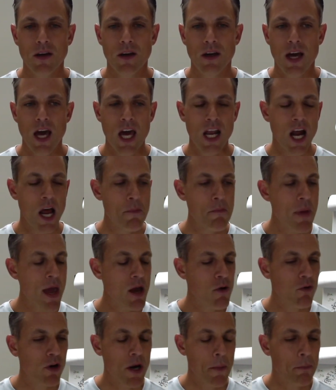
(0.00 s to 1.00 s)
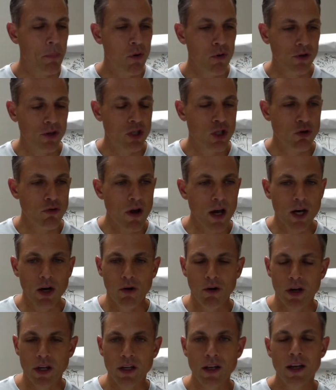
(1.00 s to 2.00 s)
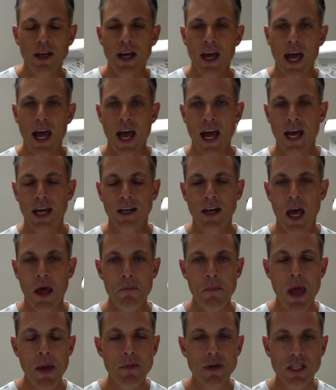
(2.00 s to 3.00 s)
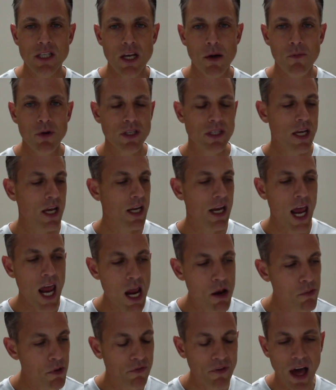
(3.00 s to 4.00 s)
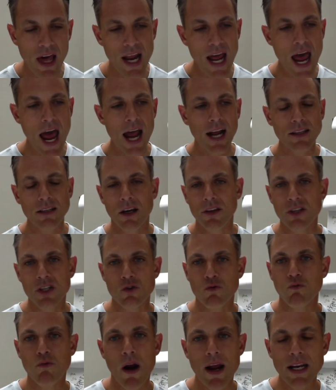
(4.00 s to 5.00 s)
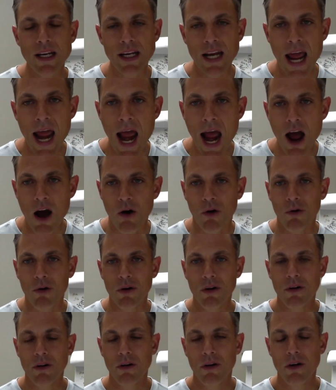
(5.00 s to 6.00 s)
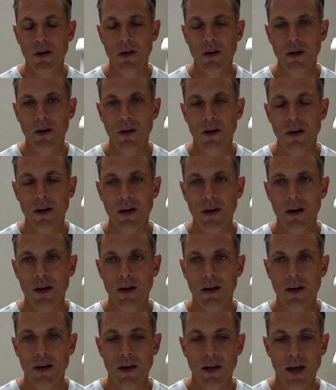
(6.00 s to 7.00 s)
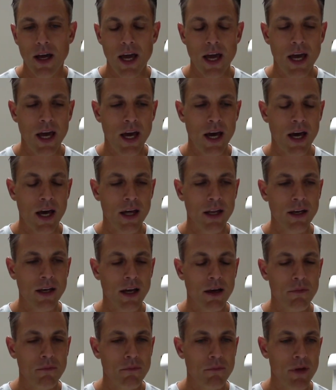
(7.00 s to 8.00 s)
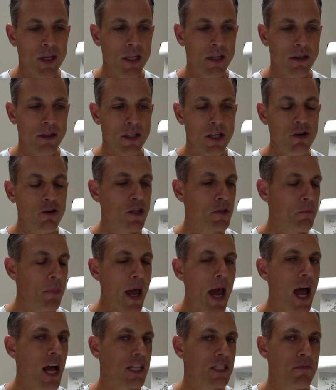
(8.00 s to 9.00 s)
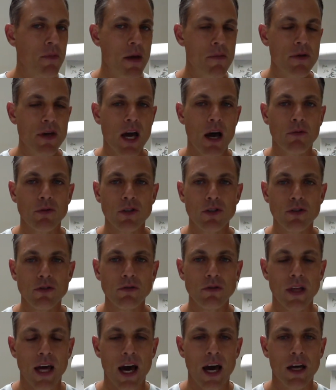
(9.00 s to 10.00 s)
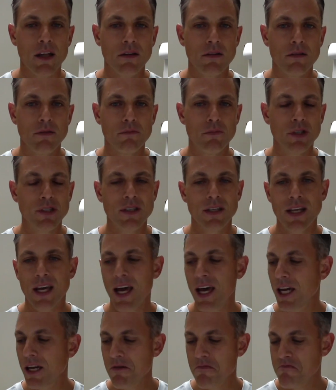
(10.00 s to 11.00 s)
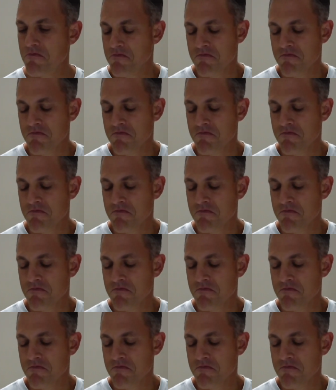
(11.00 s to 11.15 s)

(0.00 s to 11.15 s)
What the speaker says: And I may want to pull the trigger and maybe someone's saying, hey, we've got to act on this right now. And in years past, maybe I would do that. But today,